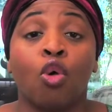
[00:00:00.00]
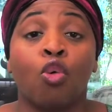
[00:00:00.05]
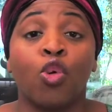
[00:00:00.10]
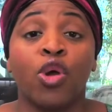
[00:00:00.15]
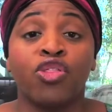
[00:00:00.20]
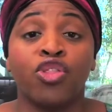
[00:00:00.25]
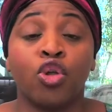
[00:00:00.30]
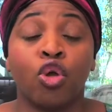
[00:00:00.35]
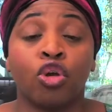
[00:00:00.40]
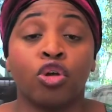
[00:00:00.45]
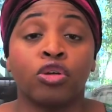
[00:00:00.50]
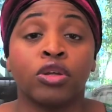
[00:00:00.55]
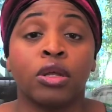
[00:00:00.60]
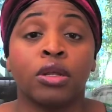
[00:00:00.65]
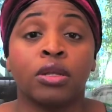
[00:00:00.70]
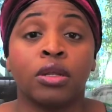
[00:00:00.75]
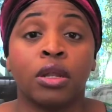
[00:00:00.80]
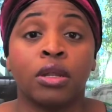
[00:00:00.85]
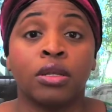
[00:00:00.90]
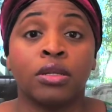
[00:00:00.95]
with
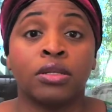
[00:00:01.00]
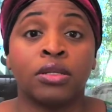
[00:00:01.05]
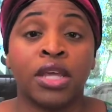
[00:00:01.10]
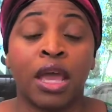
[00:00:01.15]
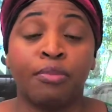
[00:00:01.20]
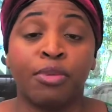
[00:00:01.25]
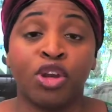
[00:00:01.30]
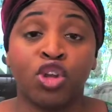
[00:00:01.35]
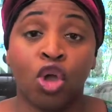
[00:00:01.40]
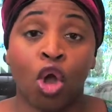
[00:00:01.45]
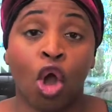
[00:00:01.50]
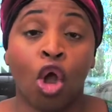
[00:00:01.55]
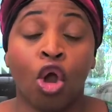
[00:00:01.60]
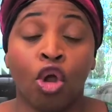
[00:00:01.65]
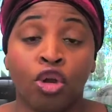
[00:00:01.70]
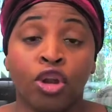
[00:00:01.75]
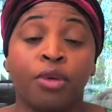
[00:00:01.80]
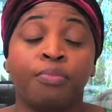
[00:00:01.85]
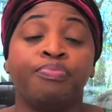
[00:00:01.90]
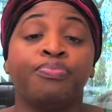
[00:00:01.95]
your debit
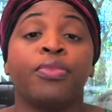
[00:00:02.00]
card.